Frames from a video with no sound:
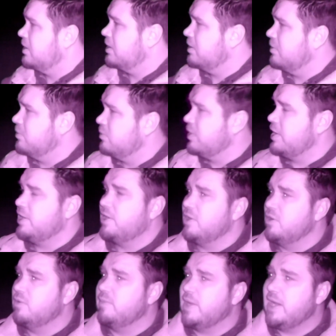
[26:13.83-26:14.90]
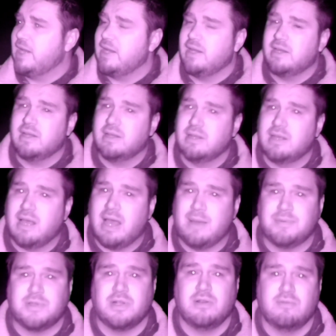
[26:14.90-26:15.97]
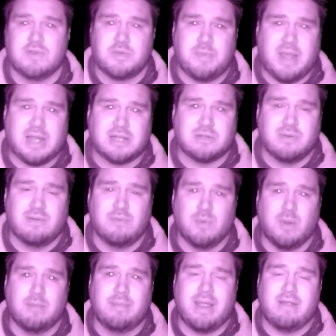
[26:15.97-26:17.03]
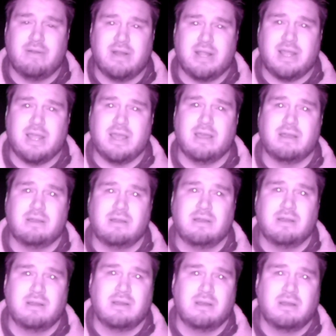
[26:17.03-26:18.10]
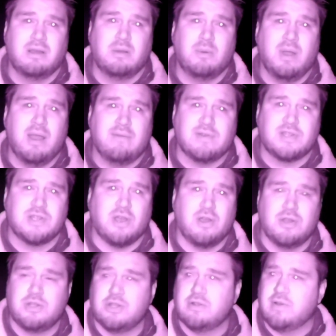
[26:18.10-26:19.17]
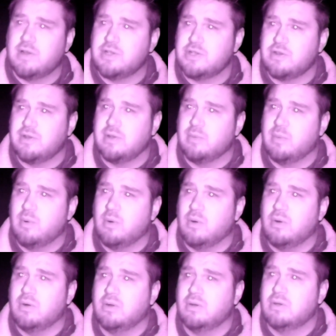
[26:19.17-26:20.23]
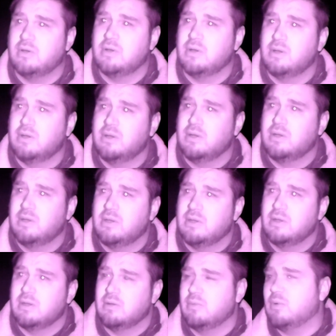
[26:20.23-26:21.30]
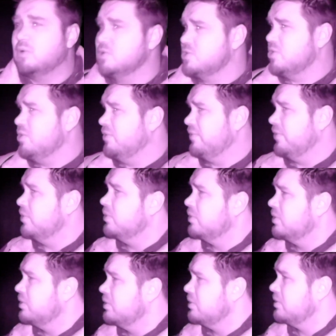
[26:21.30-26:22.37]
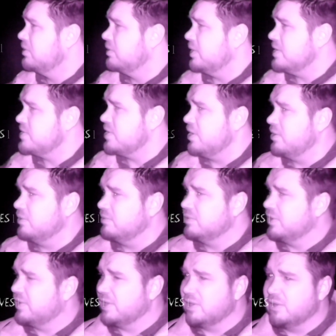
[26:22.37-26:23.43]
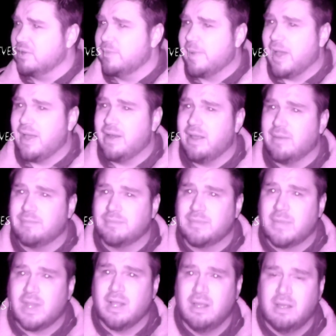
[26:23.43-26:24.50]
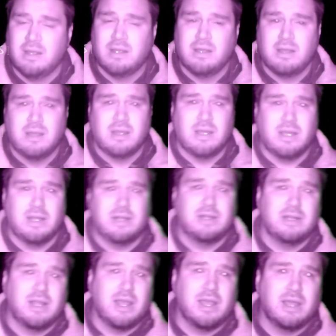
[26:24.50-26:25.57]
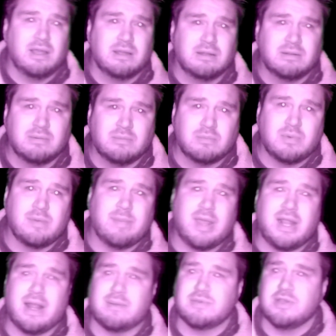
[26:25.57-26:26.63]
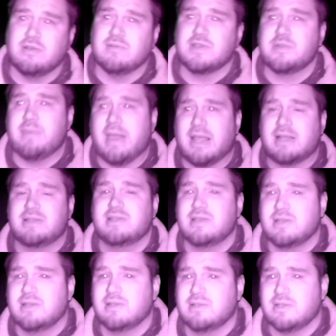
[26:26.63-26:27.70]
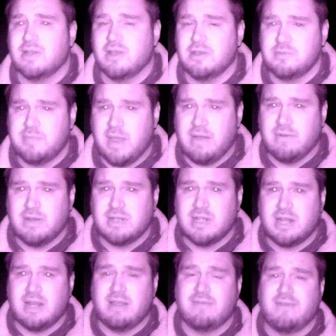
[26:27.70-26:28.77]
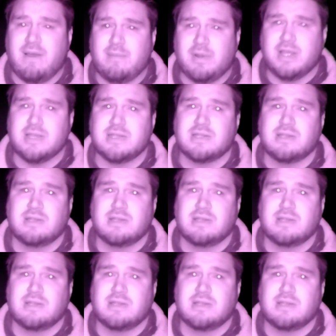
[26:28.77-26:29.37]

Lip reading: we do mean absolute respect to everyone buried here. Whatever side you're on during the war, war's awful. There's nothing good about it, and we mean absolute respect to those buried and their families.